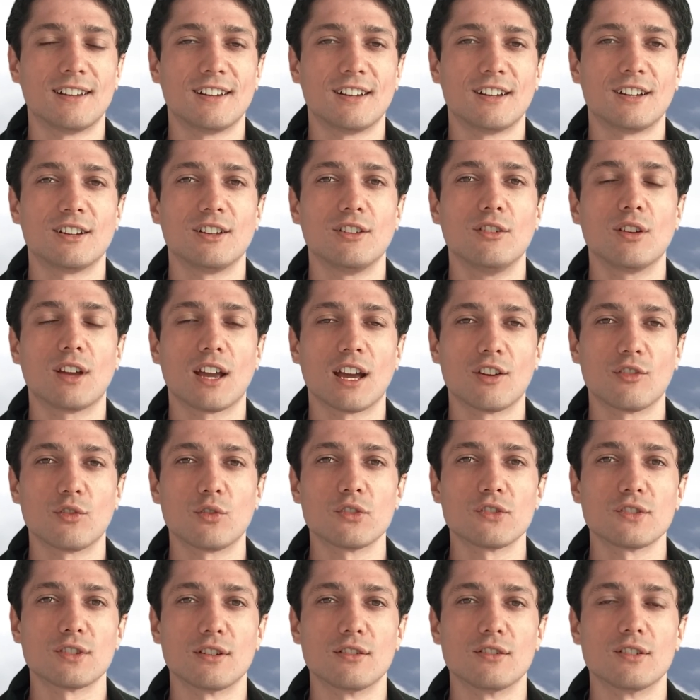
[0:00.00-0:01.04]
You can
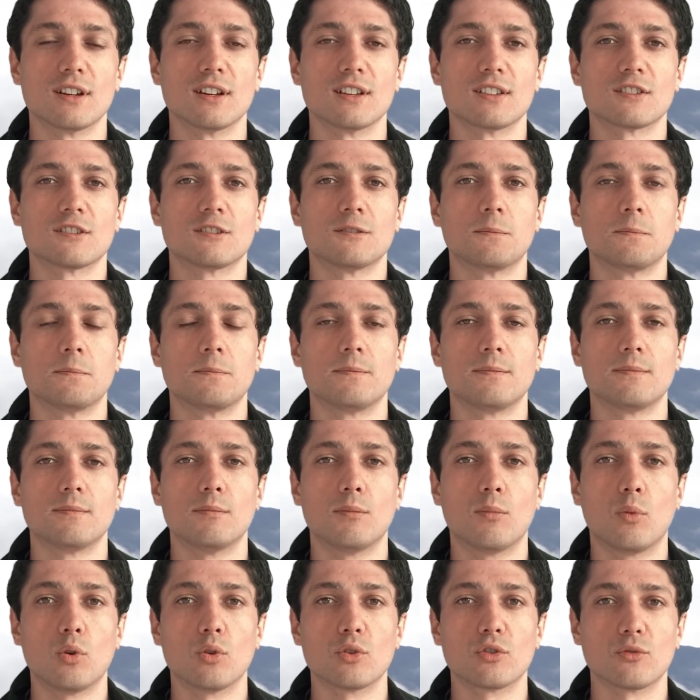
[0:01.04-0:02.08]
also just
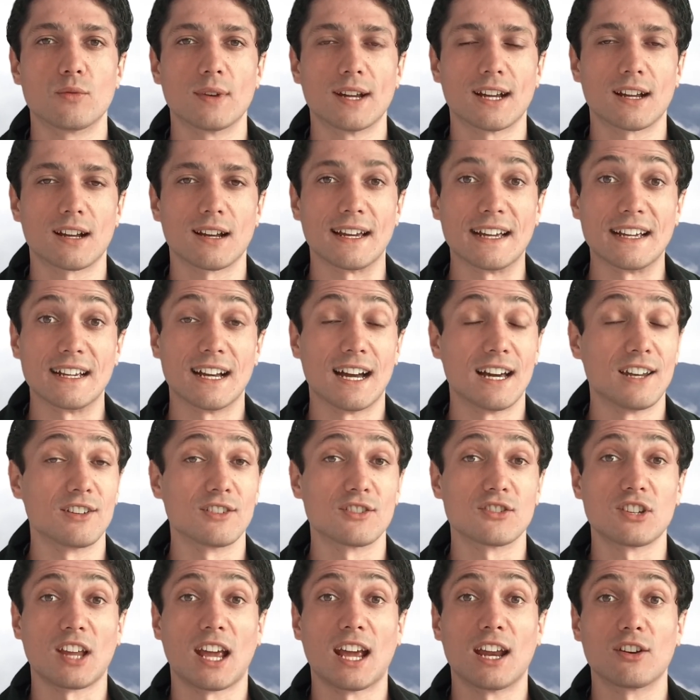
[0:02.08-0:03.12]
more directly
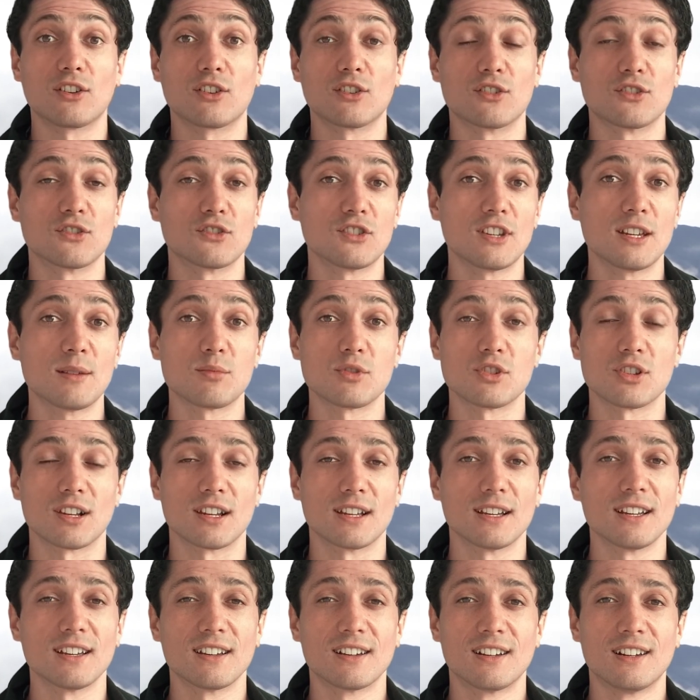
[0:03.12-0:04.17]
understand conceptually
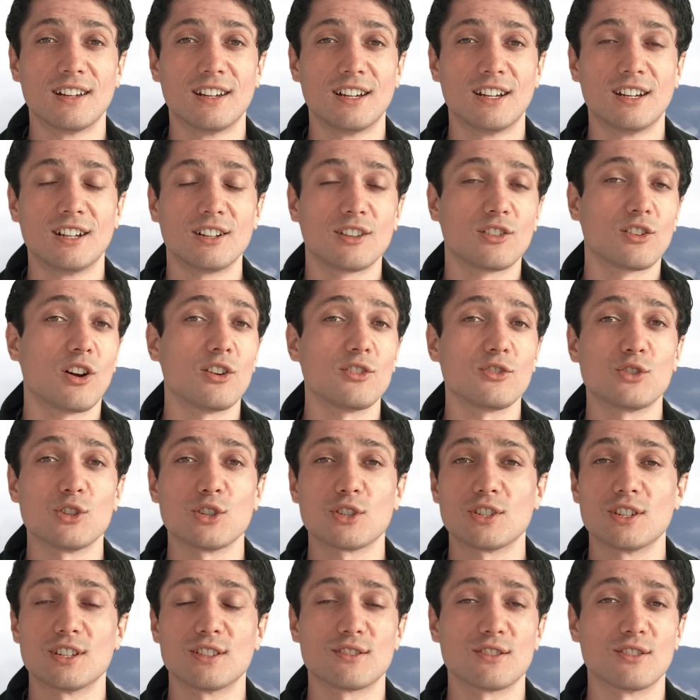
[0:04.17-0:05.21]

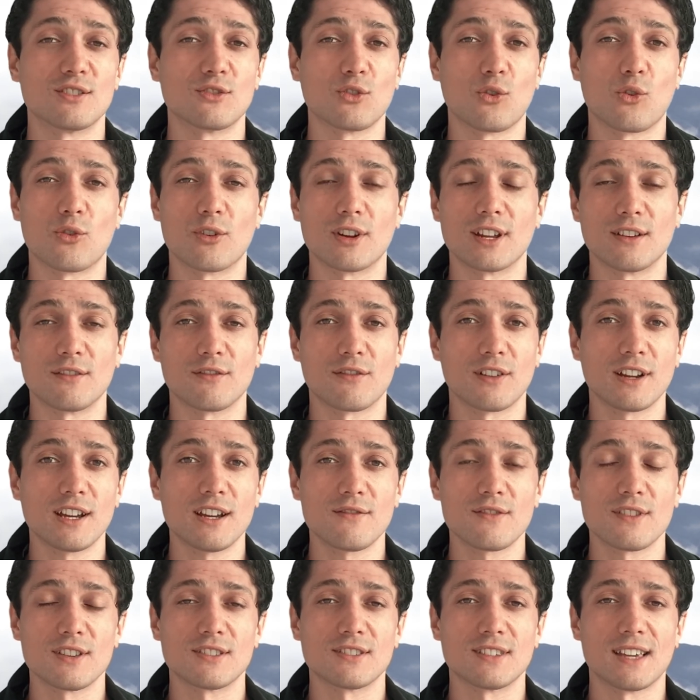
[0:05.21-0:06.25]
consciousness is already free of the
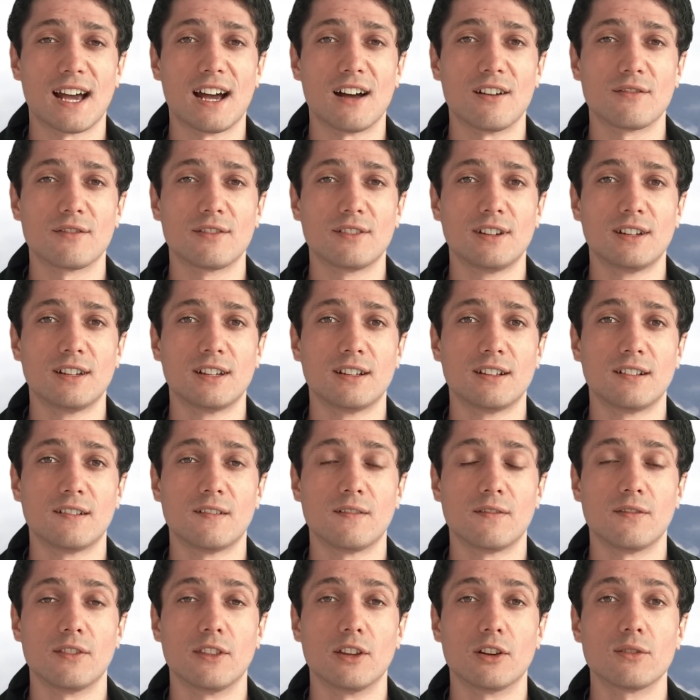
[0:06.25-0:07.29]
self.
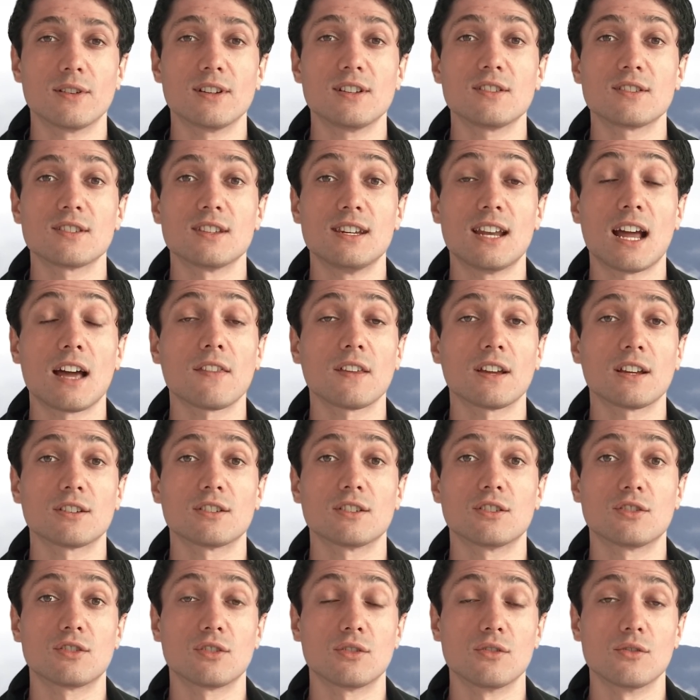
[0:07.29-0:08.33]
There is nothing to
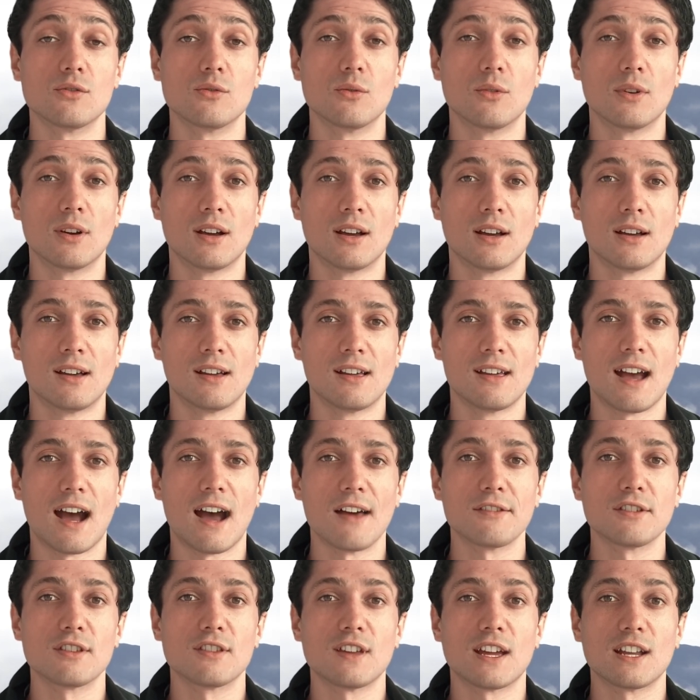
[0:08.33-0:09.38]
do other
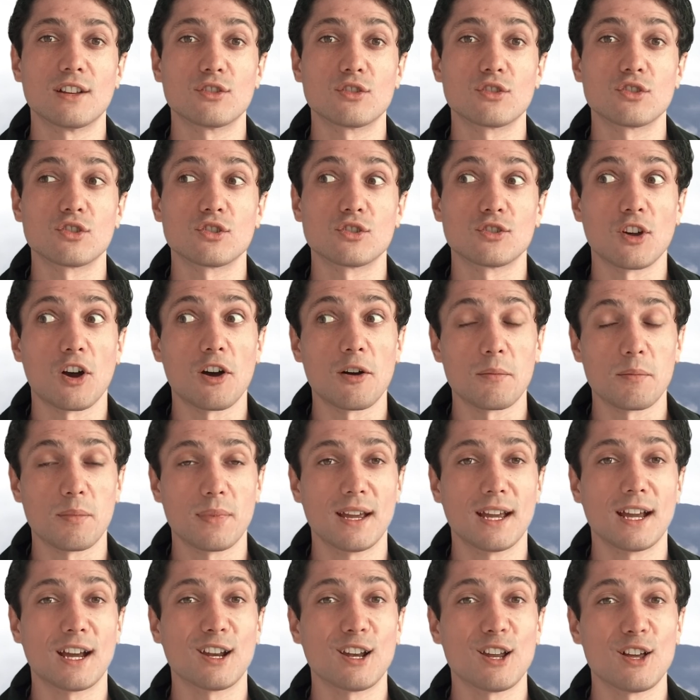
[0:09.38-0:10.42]
than stop
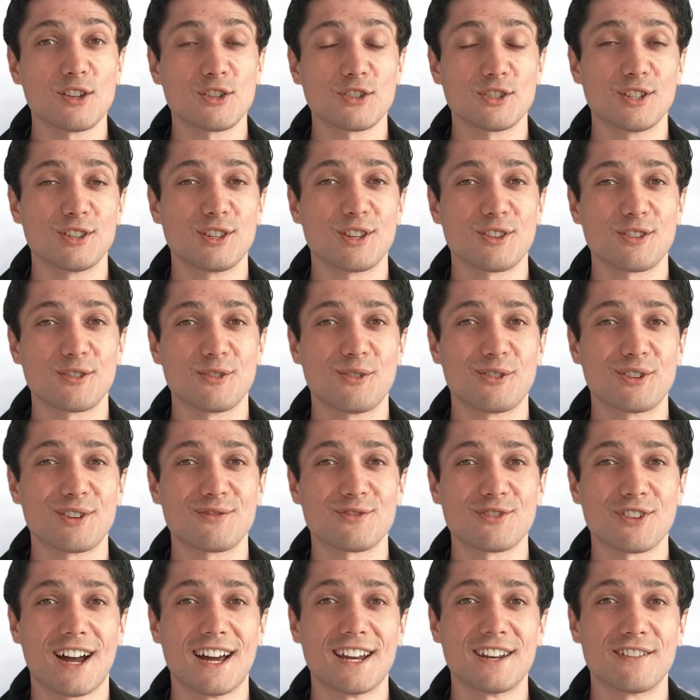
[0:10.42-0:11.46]
being lost in the thought of
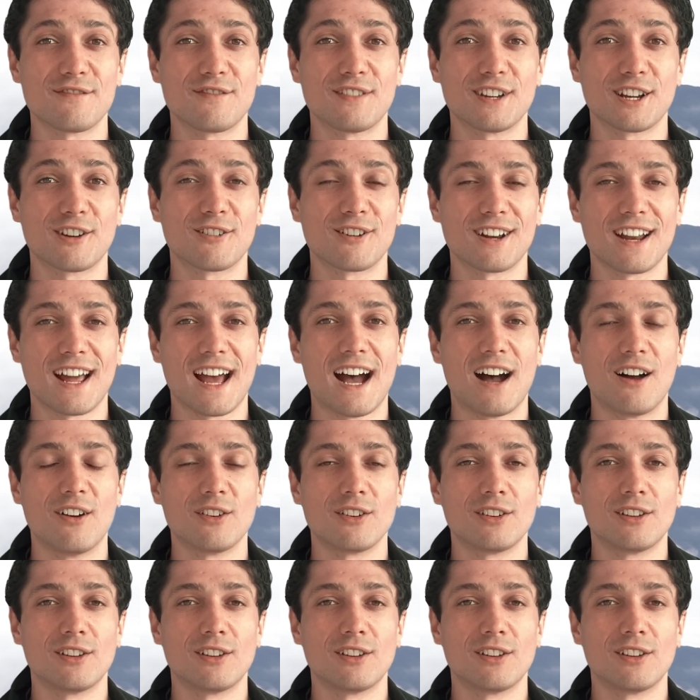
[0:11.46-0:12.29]
trying to figure it out,